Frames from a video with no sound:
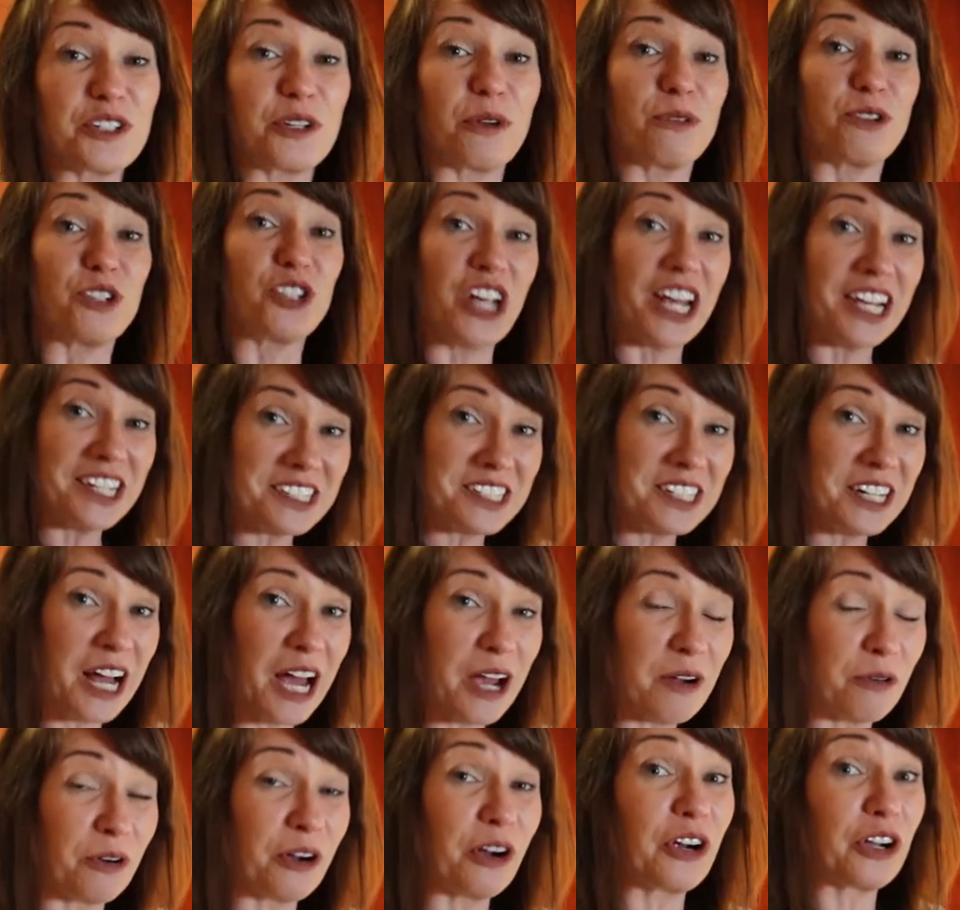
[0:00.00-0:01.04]
So Jason
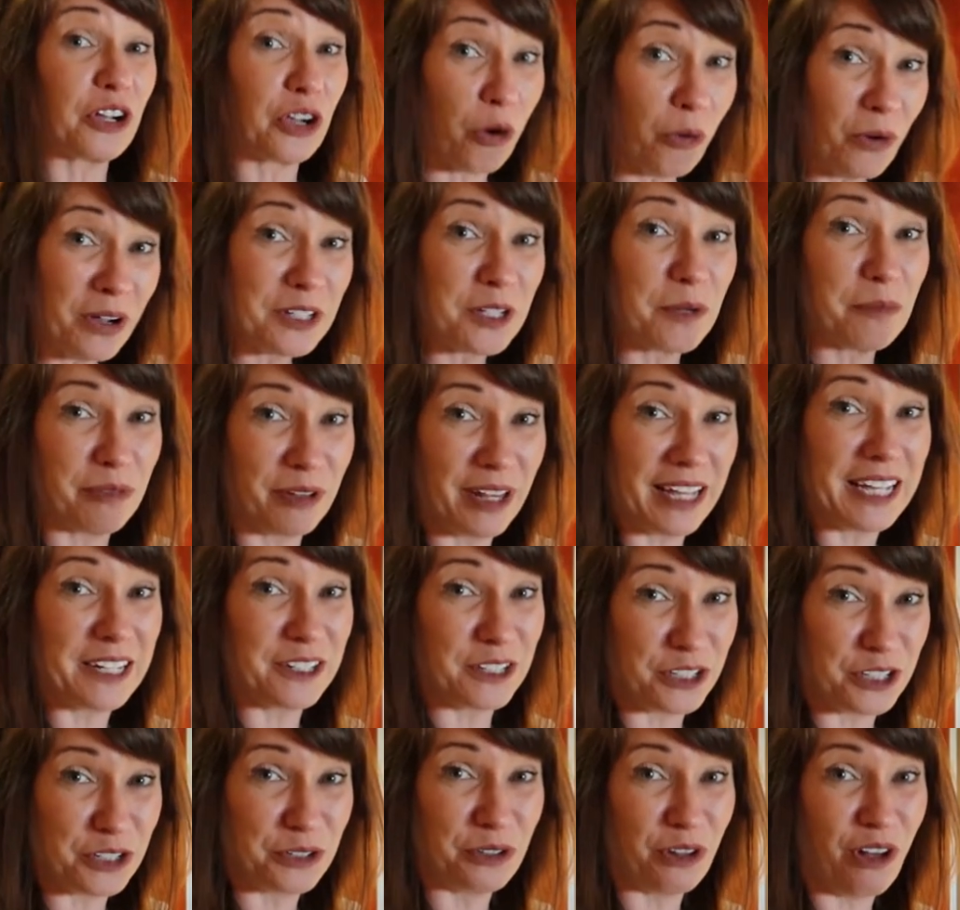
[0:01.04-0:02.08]
and I were going to plan
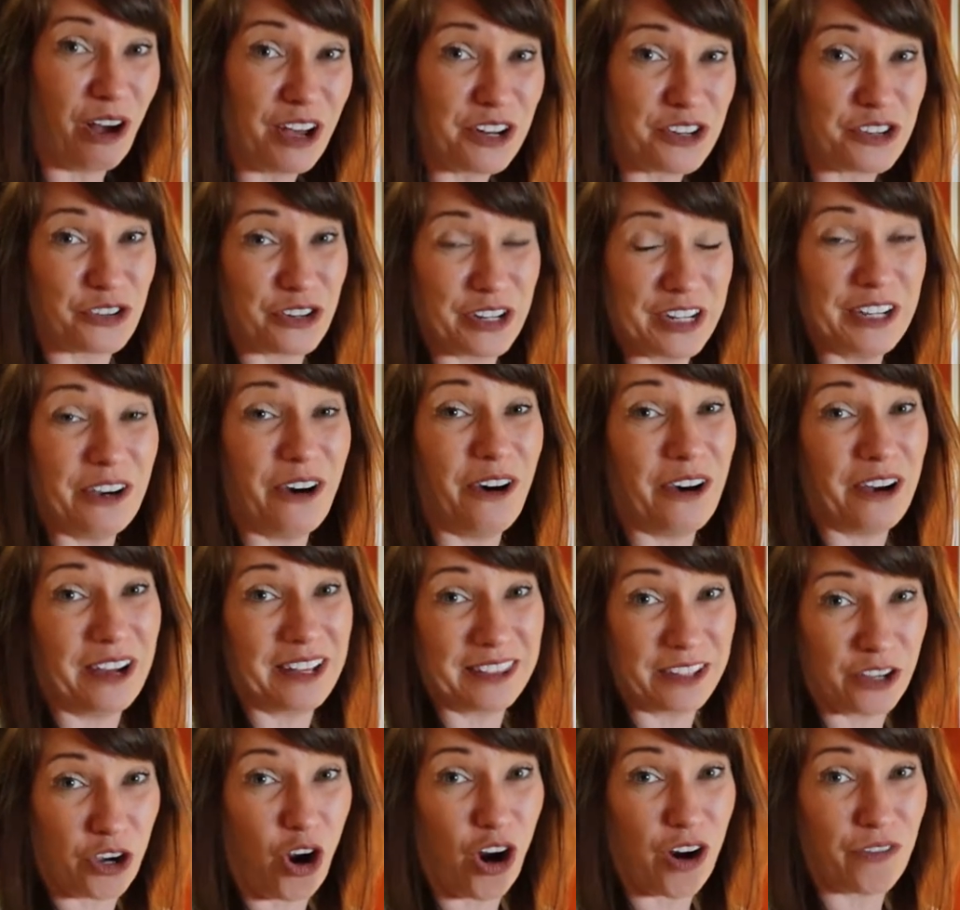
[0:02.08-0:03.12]
to do laundry
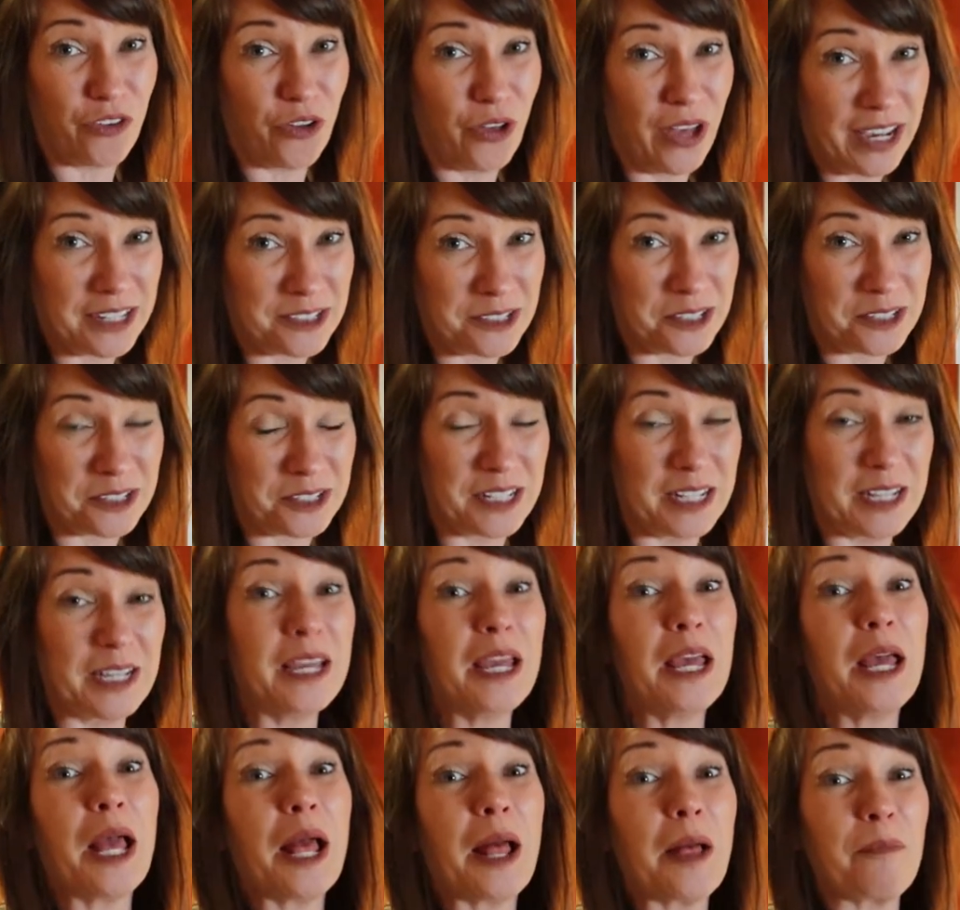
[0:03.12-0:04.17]
on the Carnival
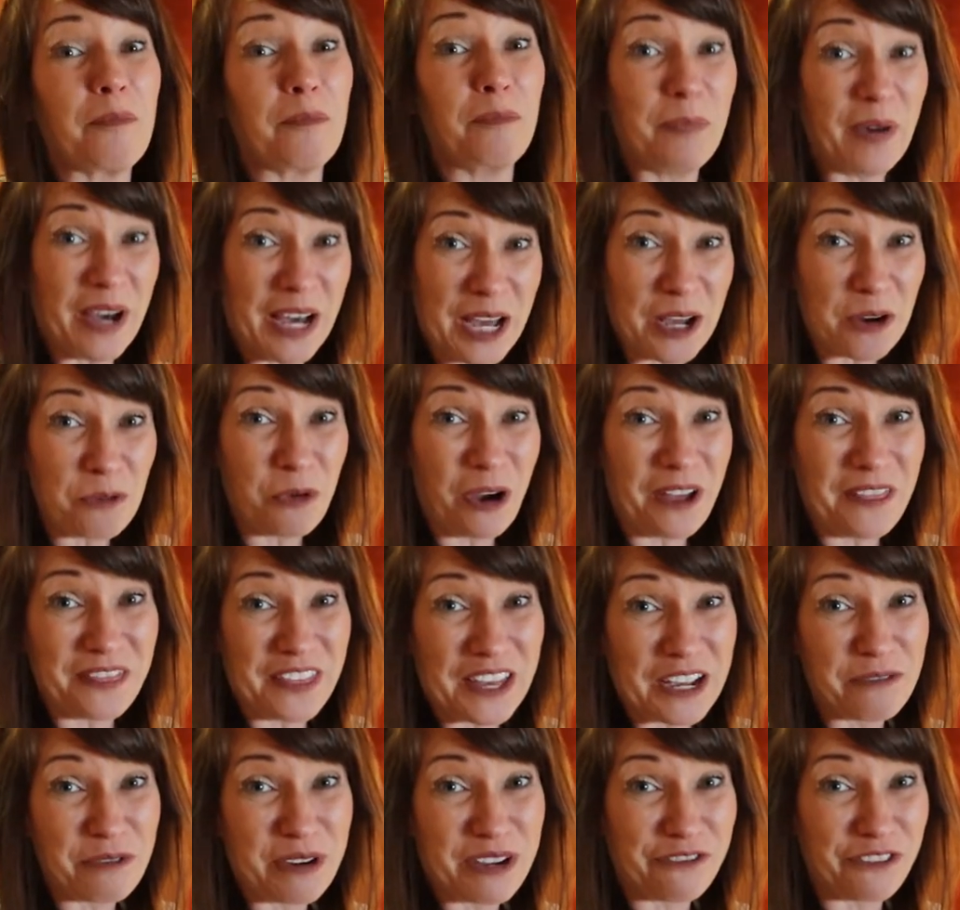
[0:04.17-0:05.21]
Ecstasy, but one
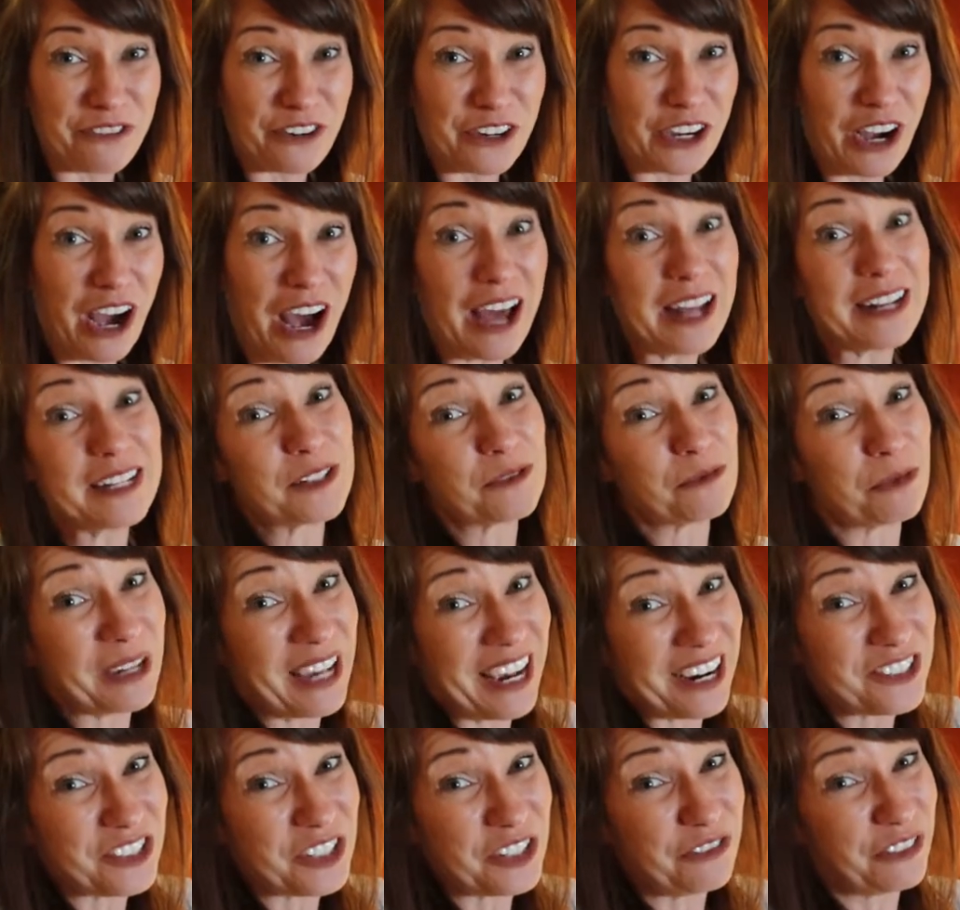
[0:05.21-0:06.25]
thing we forgot is we
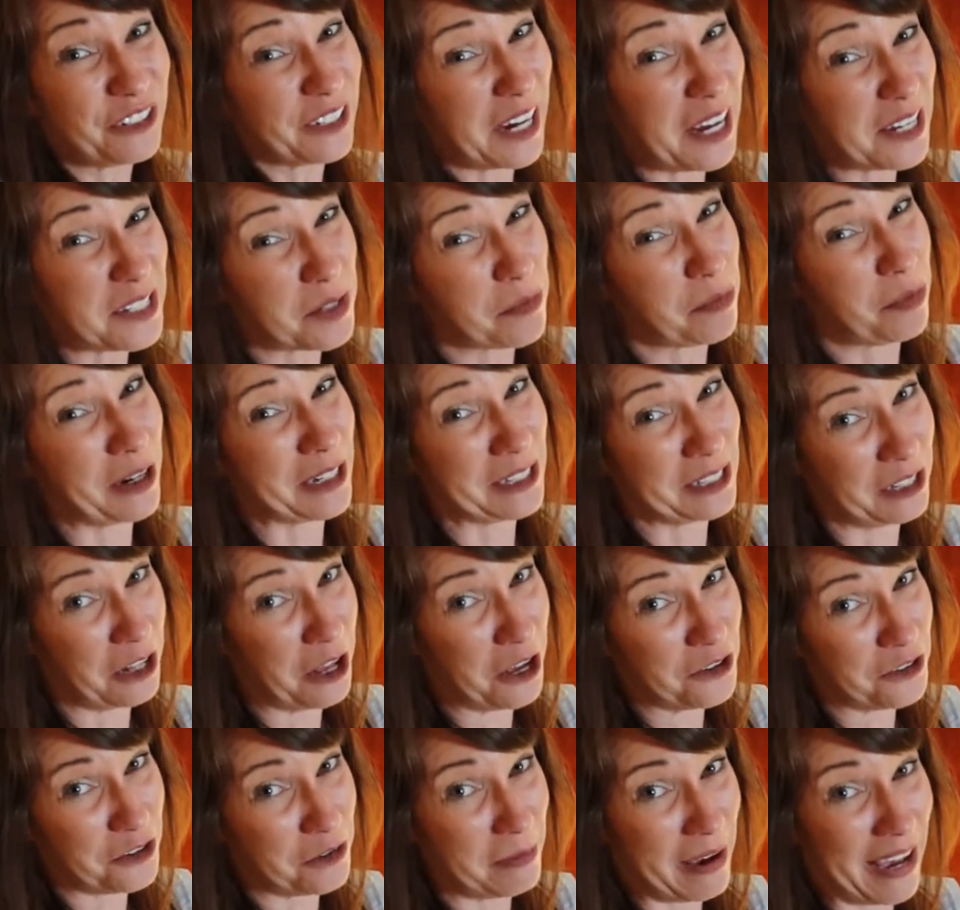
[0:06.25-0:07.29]
actually forgot to bring a
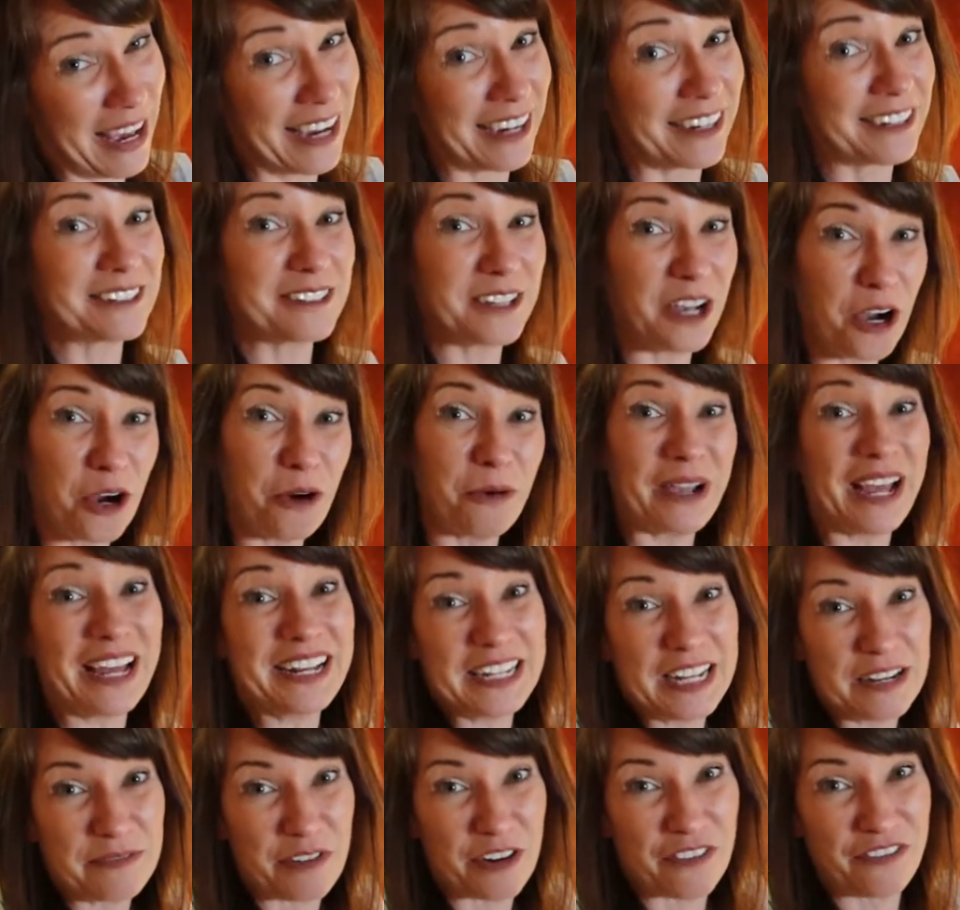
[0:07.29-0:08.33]
laundry bag. So we had
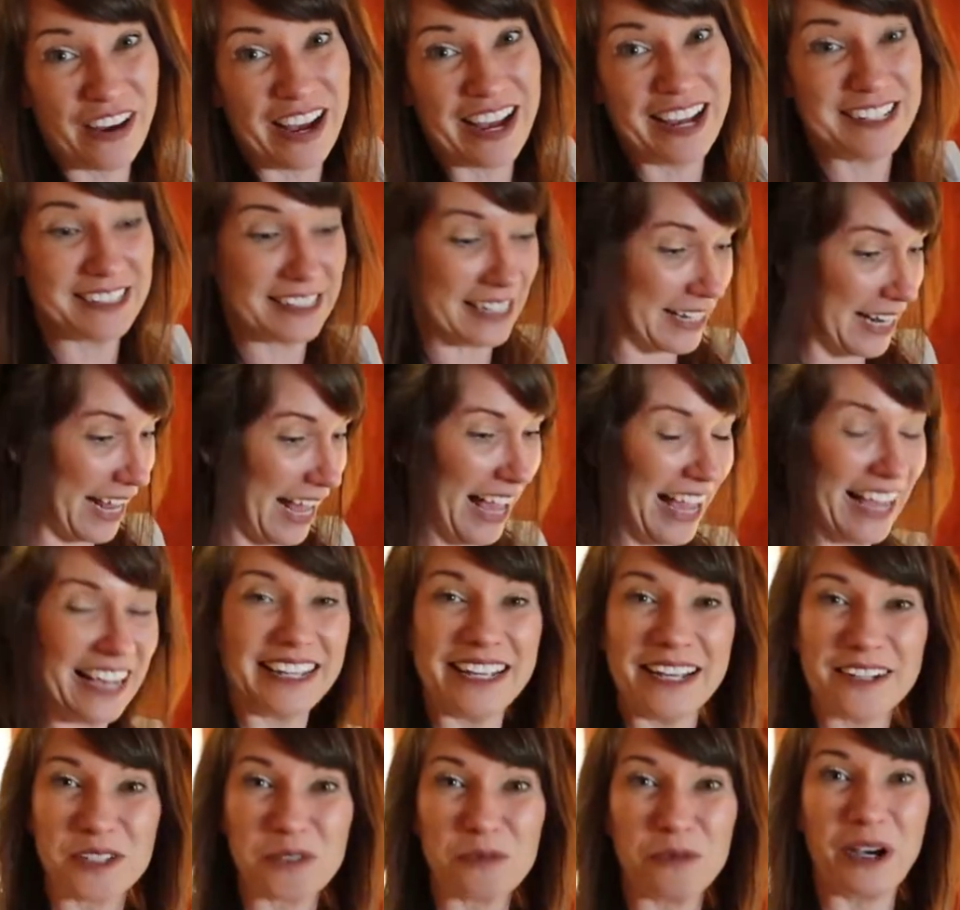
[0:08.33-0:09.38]
to improvise, and hey,
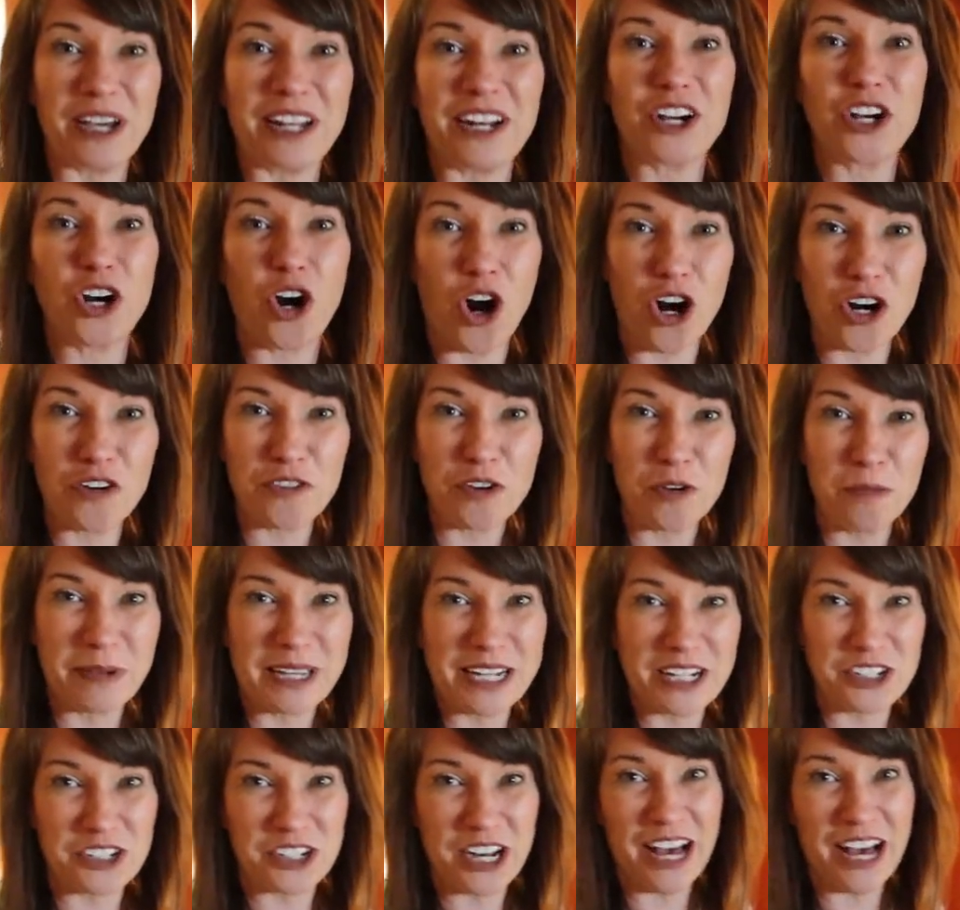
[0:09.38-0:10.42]
guess what? A Carnival beach